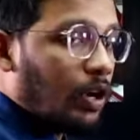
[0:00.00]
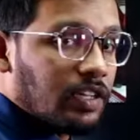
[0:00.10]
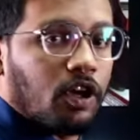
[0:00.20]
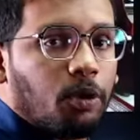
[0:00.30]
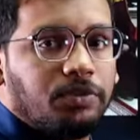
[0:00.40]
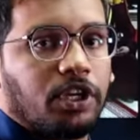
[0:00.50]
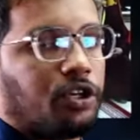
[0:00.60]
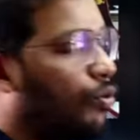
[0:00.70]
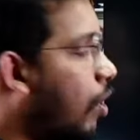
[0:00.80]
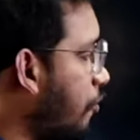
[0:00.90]
So what is the
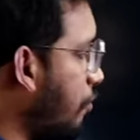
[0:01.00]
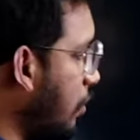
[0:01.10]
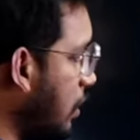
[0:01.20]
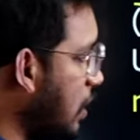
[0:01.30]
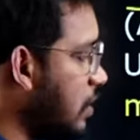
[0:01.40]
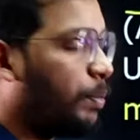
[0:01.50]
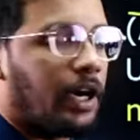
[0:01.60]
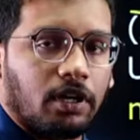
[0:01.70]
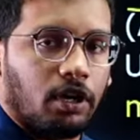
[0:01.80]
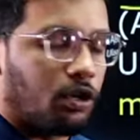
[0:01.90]
objective of this
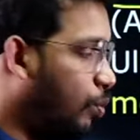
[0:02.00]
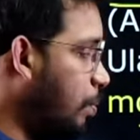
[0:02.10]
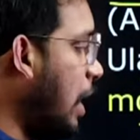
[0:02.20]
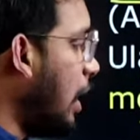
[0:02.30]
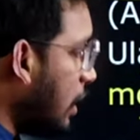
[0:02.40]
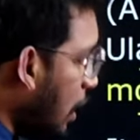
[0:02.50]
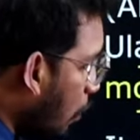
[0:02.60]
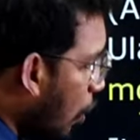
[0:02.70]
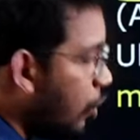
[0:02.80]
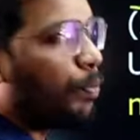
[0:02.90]
particular group? They
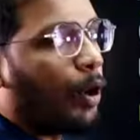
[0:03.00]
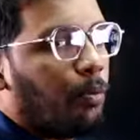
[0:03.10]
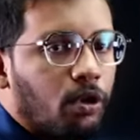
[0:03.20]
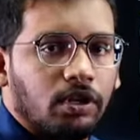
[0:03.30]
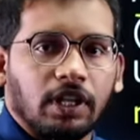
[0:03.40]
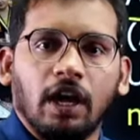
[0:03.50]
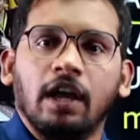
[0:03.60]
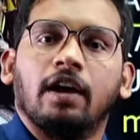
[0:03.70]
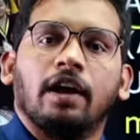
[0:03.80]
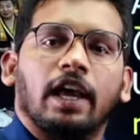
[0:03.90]
want to promote the
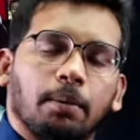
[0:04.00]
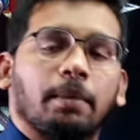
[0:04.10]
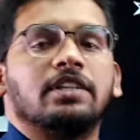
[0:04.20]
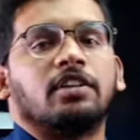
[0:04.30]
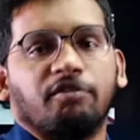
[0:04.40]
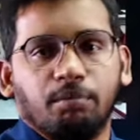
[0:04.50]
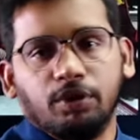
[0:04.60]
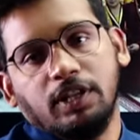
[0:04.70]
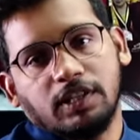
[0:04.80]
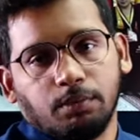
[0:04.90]
elements of
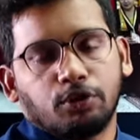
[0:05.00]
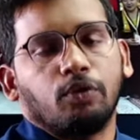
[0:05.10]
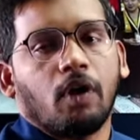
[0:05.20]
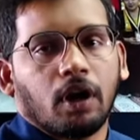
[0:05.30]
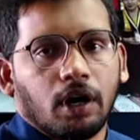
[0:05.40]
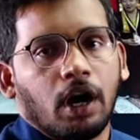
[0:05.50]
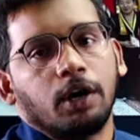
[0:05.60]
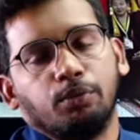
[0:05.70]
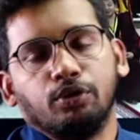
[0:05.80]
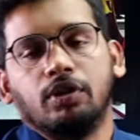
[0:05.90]
Buddhism. So what
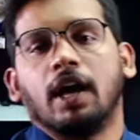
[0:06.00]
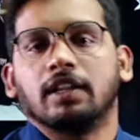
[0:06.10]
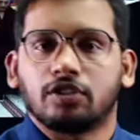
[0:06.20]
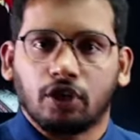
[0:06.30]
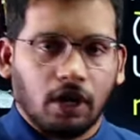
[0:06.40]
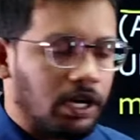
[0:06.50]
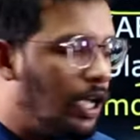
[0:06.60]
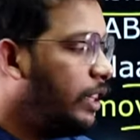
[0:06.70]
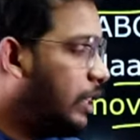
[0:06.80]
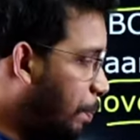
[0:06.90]
Lord Buddha has taught,
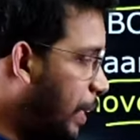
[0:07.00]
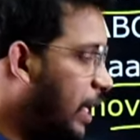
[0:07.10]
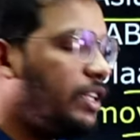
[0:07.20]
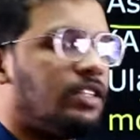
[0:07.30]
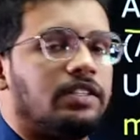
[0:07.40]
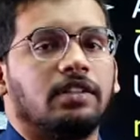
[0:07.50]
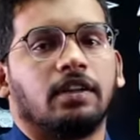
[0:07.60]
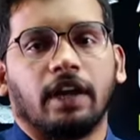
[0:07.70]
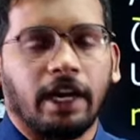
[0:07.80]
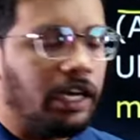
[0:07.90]
the peace,
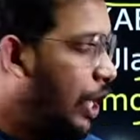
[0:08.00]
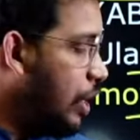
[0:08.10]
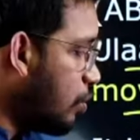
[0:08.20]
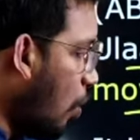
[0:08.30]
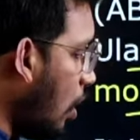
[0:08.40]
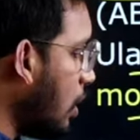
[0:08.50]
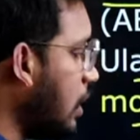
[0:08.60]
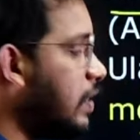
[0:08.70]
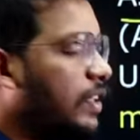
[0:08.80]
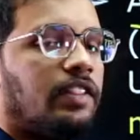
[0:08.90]
right? So all
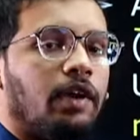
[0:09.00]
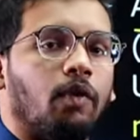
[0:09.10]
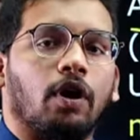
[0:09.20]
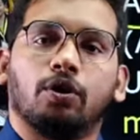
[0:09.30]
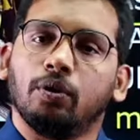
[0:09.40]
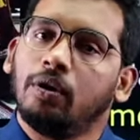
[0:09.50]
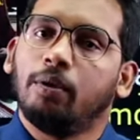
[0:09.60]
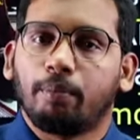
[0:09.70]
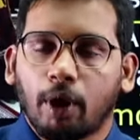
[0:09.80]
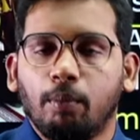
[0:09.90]
these things they want to
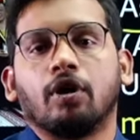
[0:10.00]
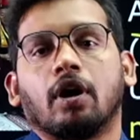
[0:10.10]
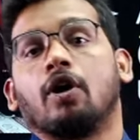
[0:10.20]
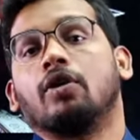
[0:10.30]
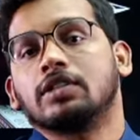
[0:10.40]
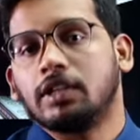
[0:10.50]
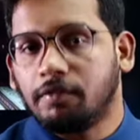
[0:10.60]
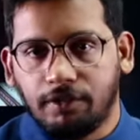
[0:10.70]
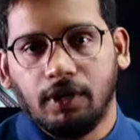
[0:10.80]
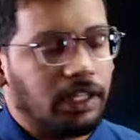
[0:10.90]
promote across the
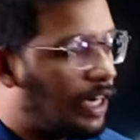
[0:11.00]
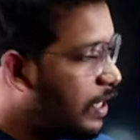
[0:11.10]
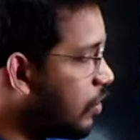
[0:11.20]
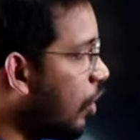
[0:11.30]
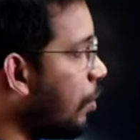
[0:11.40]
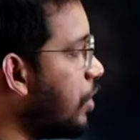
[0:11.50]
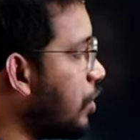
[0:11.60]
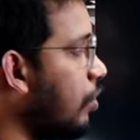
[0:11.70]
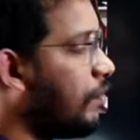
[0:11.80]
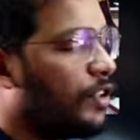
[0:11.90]
world. That is the
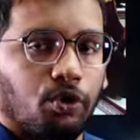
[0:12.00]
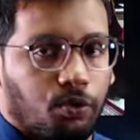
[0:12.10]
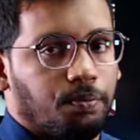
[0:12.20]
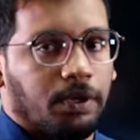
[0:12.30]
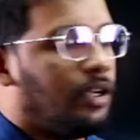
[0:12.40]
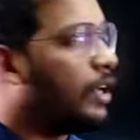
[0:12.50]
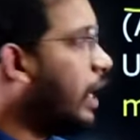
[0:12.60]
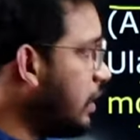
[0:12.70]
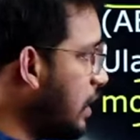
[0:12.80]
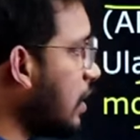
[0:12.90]
objective of the group,
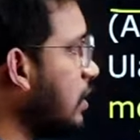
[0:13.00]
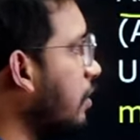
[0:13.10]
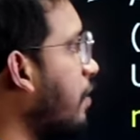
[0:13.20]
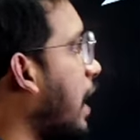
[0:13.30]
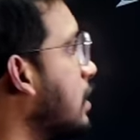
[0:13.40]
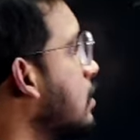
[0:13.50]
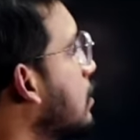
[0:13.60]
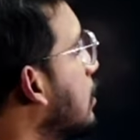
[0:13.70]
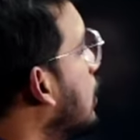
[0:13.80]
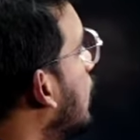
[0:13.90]
right? These are the facts.